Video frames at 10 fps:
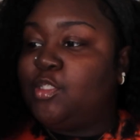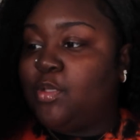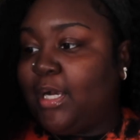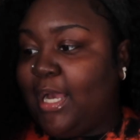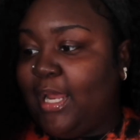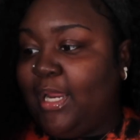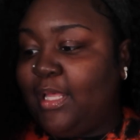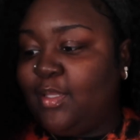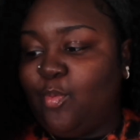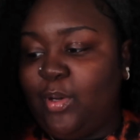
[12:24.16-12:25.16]
So I got
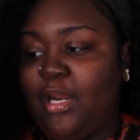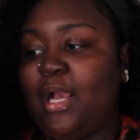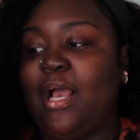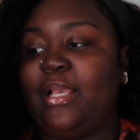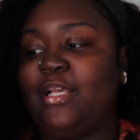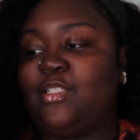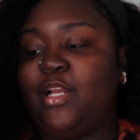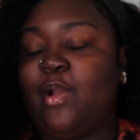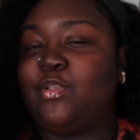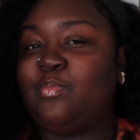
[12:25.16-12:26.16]
it. The one that I got
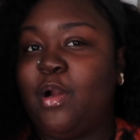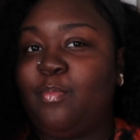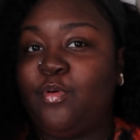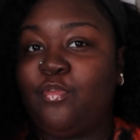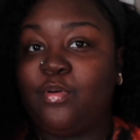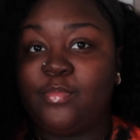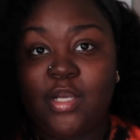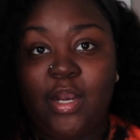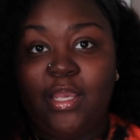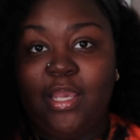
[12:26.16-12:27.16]
yesterday was purple from
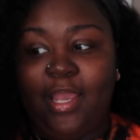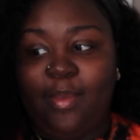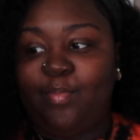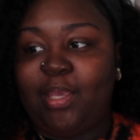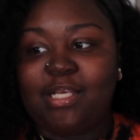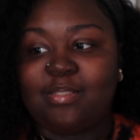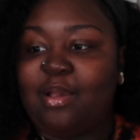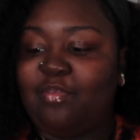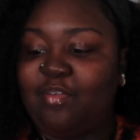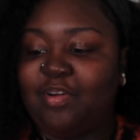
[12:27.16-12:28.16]
Target and pink is
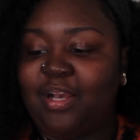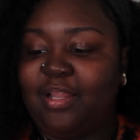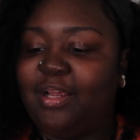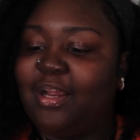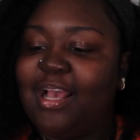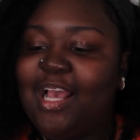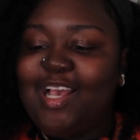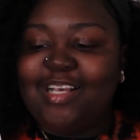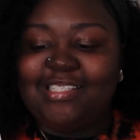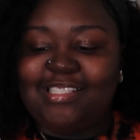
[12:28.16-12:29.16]
my favorite color.
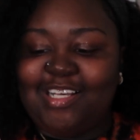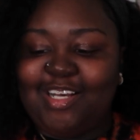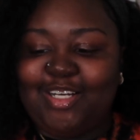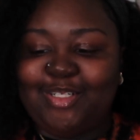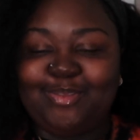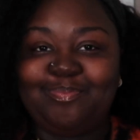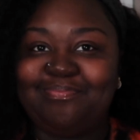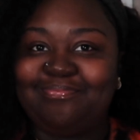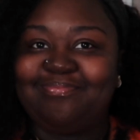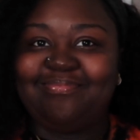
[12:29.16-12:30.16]
So
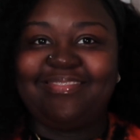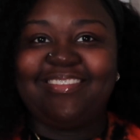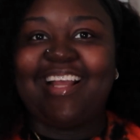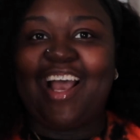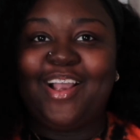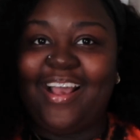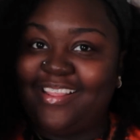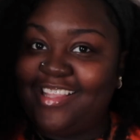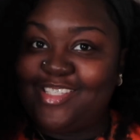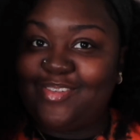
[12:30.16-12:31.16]
I
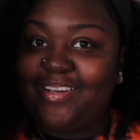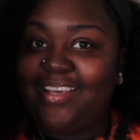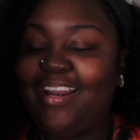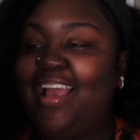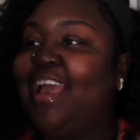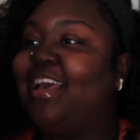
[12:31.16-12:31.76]
got this one.